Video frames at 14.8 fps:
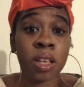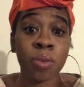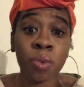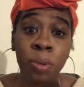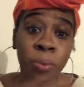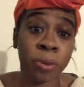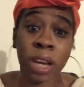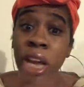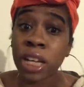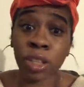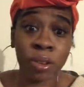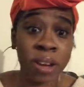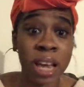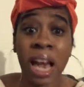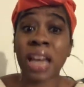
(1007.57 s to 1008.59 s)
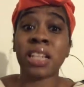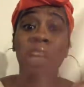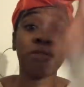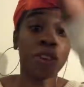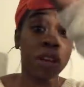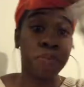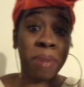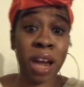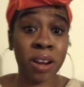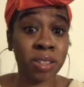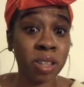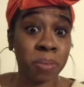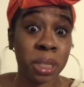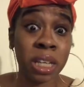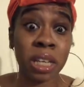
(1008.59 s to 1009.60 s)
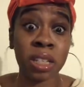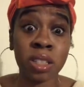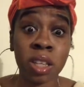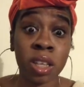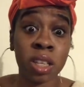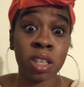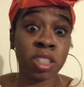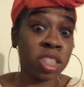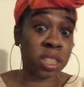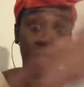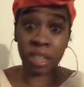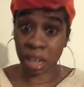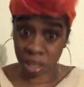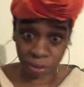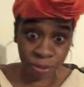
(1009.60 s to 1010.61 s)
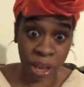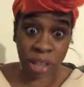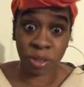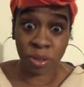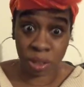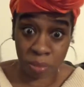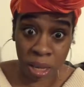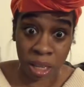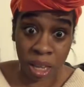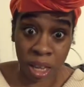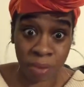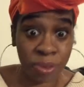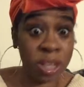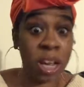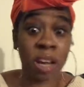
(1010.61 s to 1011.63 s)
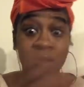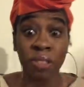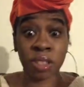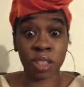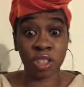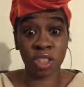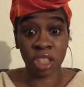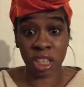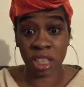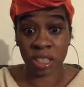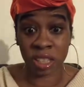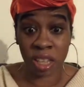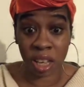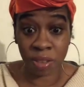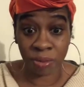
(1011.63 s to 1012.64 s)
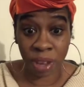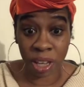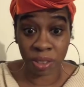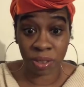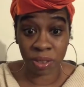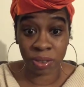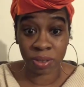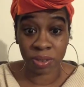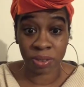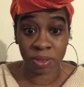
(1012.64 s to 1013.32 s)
with Breonna Gray, I never embarrassed her because she's a non-factor in my life. And obviously she is a non-factor.